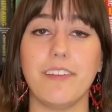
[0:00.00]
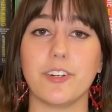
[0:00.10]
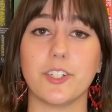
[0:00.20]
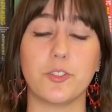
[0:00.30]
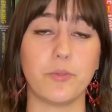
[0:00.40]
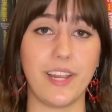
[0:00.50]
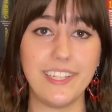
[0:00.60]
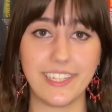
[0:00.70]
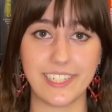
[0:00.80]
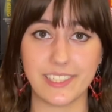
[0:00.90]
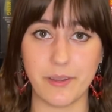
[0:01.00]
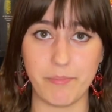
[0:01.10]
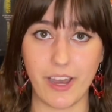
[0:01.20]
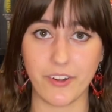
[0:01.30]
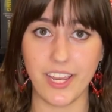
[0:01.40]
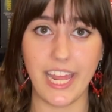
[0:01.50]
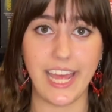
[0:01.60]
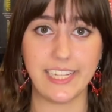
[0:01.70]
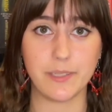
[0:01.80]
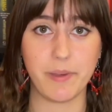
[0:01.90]
I've heard great things about it,
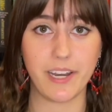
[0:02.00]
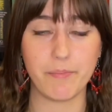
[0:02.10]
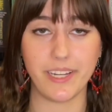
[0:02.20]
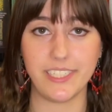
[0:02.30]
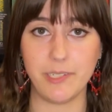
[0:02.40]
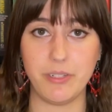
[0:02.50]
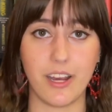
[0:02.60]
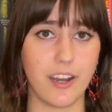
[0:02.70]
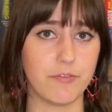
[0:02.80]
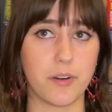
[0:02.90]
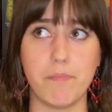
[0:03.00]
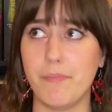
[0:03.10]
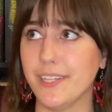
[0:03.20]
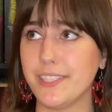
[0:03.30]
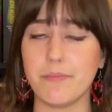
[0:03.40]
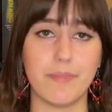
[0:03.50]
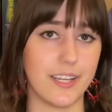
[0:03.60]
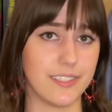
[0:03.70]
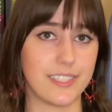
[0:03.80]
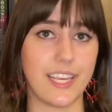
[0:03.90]
and it's been on my TBR for months and
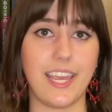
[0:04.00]
months,